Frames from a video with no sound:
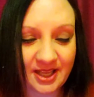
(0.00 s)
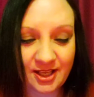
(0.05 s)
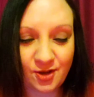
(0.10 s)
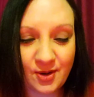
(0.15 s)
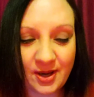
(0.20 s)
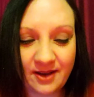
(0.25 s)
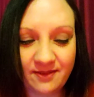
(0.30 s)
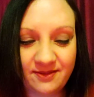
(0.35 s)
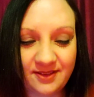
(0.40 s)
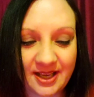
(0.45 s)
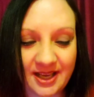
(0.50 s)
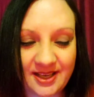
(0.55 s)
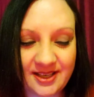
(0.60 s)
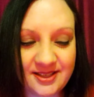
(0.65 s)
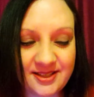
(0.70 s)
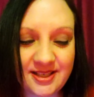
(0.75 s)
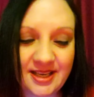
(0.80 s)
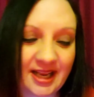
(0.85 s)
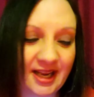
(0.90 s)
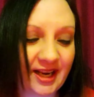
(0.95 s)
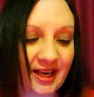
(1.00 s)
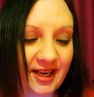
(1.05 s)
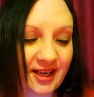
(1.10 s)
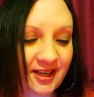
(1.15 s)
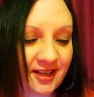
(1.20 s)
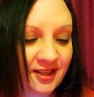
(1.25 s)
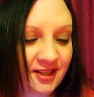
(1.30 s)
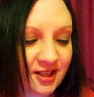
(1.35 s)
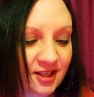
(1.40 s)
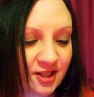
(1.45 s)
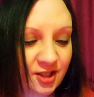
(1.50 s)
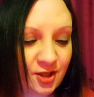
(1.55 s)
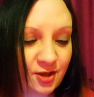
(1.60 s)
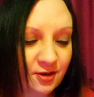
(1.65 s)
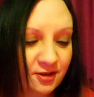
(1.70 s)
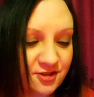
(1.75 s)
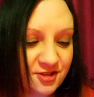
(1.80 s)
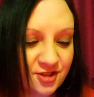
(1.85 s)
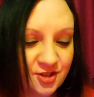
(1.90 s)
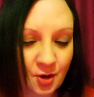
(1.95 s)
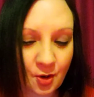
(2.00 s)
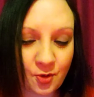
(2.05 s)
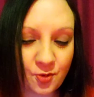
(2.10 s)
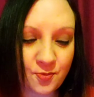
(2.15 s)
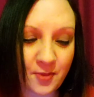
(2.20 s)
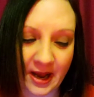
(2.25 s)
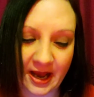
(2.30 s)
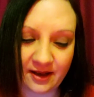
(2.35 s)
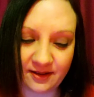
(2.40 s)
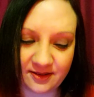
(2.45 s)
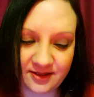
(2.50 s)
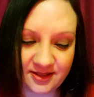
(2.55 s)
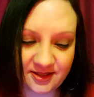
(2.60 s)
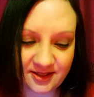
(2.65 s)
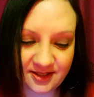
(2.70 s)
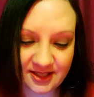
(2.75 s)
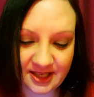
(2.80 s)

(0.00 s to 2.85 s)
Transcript: You have night and day. You are so balanced.